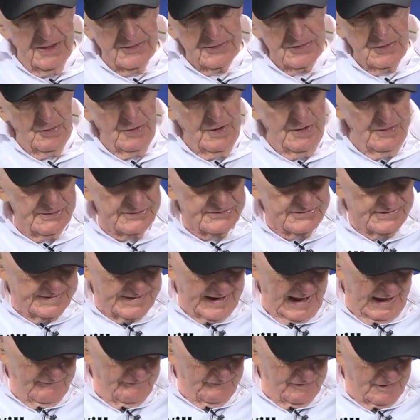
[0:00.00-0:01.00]
So we would
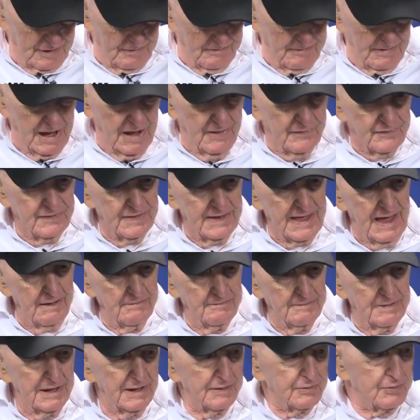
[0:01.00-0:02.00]
stay for a month.
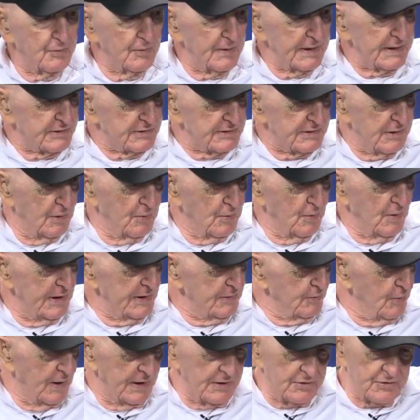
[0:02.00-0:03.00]
That month we
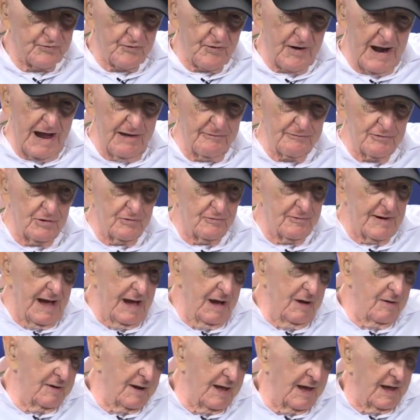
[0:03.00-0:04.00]
would travel
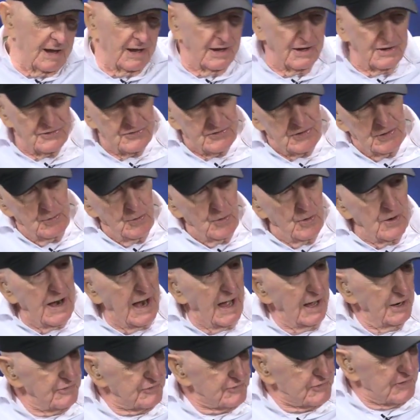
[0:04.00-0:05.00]
around, see where
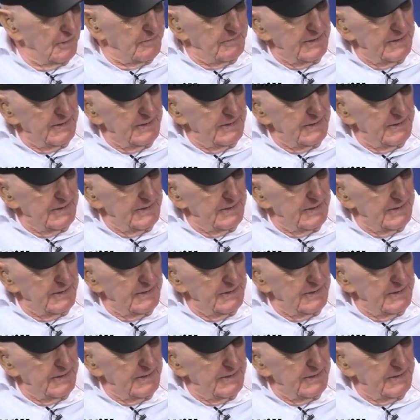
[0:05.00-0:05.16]
I used to